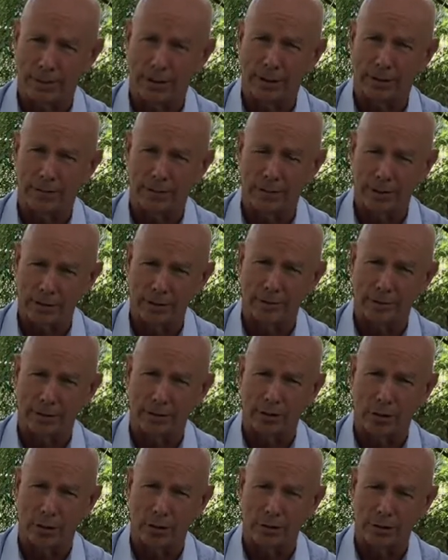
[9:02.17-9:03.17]
I've got to
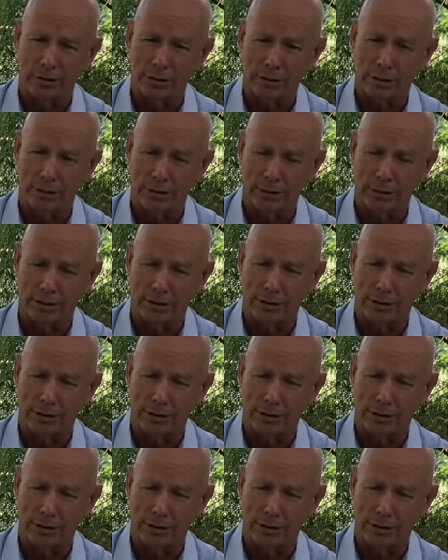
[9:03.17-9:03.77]
acknowledge that